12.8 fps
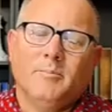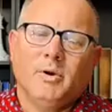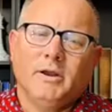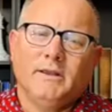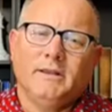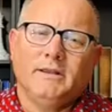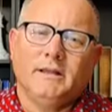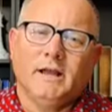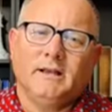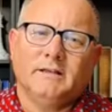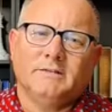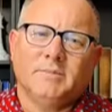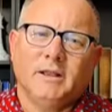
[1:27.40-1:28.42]
pray that
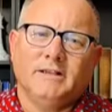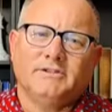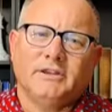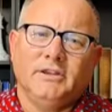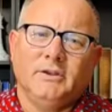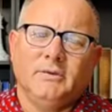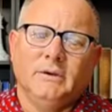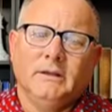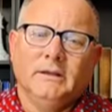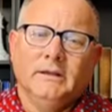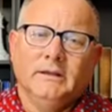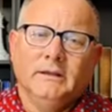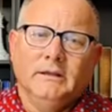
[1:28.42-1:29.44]
God is blessing you.
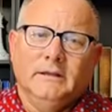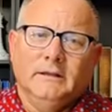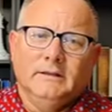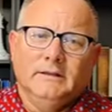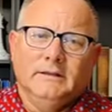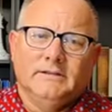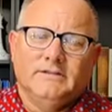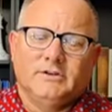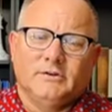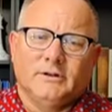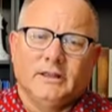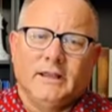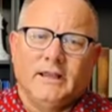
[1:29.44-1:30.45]
This
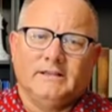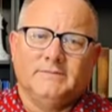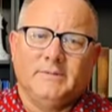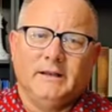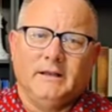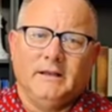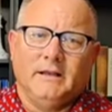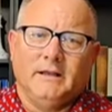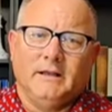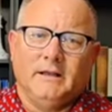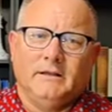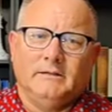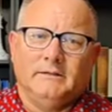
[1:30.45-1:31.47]
certainly has been
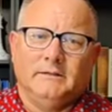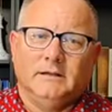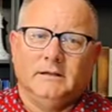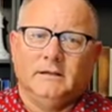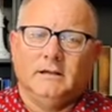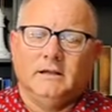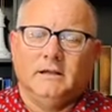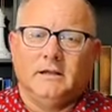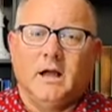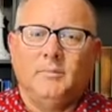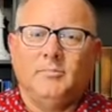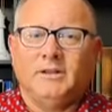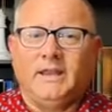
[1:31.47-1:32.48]
a
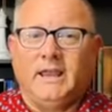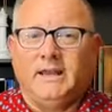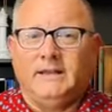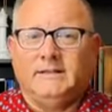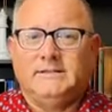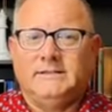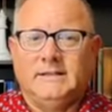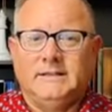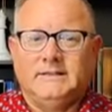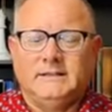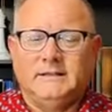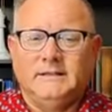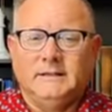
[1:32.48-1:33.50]
complicated
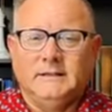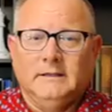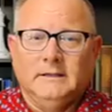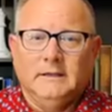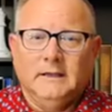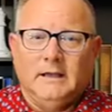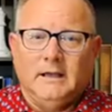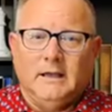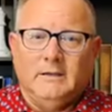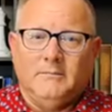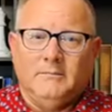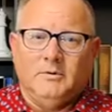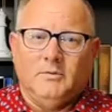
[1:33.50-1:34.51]
season.
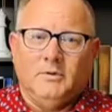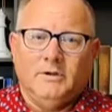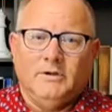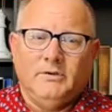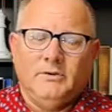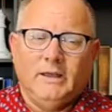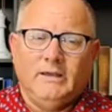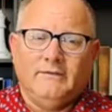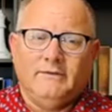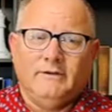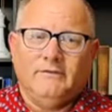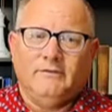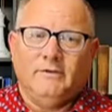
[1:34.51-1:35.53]
We do have
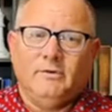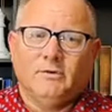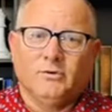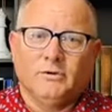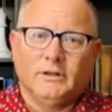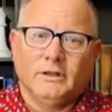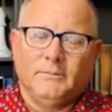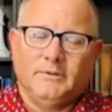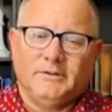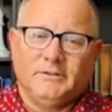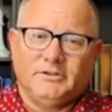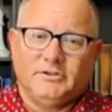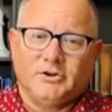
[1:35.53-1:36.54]
a funeral up
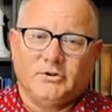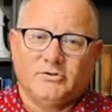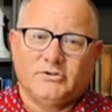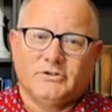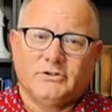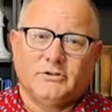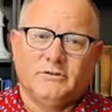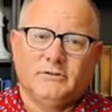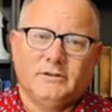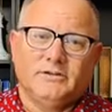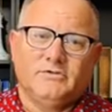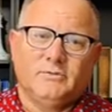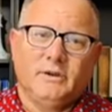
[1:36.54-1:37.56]
at the church
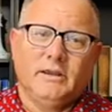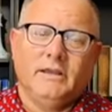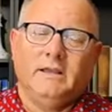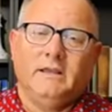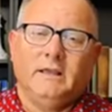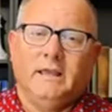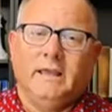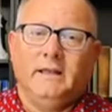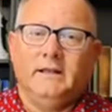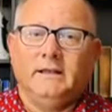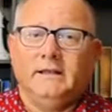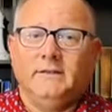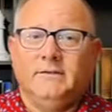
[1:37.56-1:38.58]
this week.
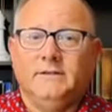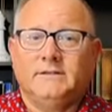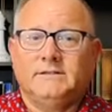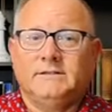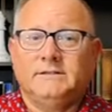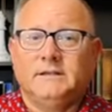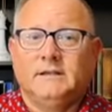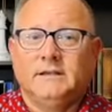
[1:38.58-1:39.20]
And this